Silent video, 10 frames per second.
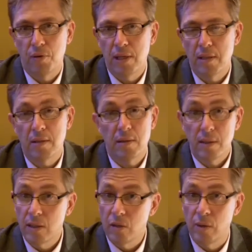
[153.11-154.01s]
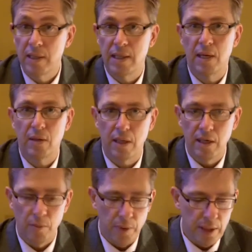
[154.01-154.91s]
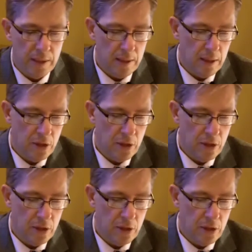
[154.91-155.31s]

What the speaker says: prices are still going down a little bit.